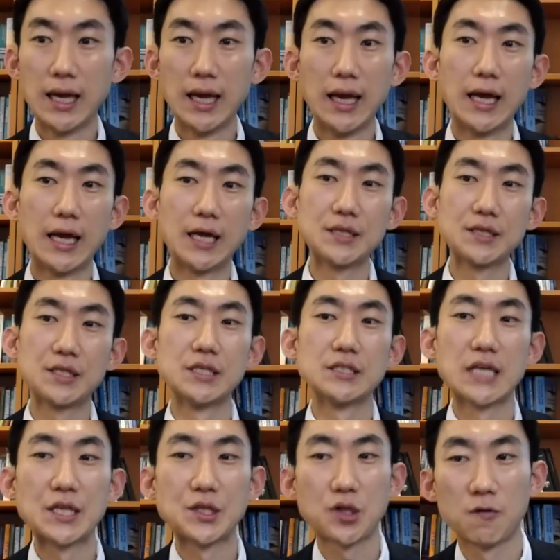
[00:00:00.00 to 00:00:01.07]
and the
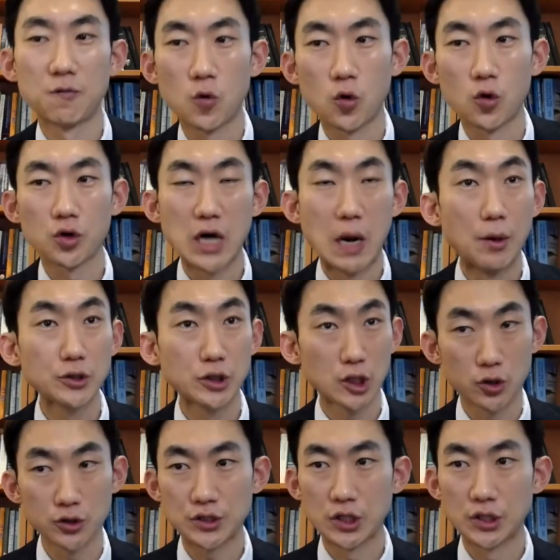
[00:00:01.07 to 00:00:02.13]
Center for Commercial
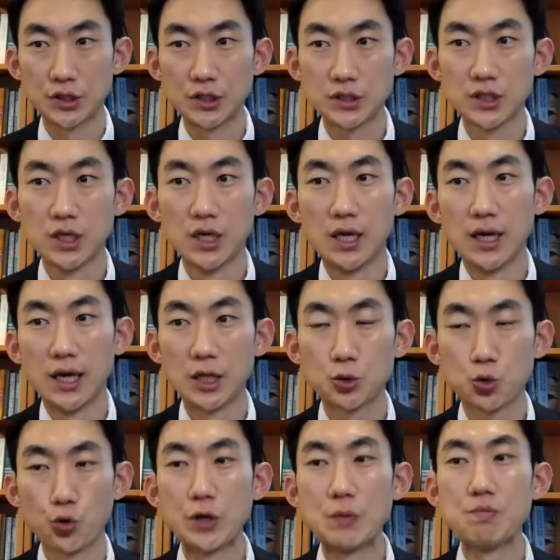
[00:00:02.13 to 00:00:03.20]
Law Studies
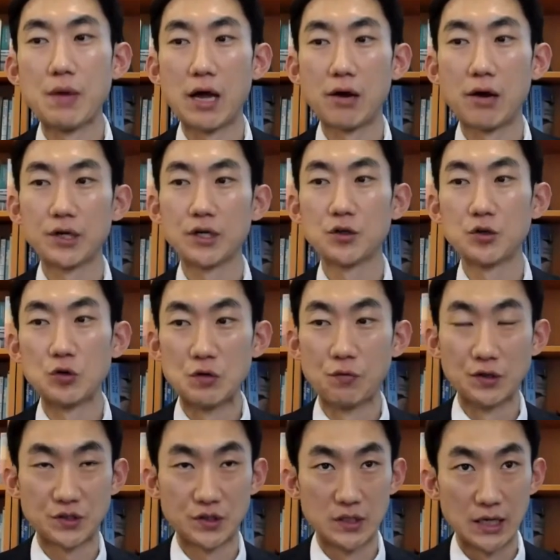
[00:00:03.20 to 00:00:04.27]
at Queen Mary
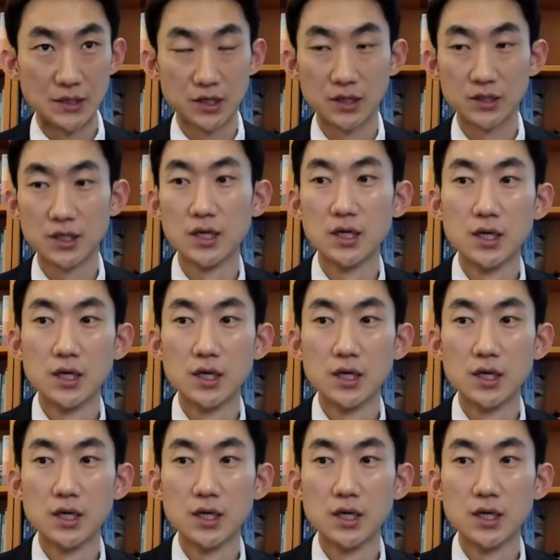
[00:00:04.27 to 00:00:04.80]
University, London.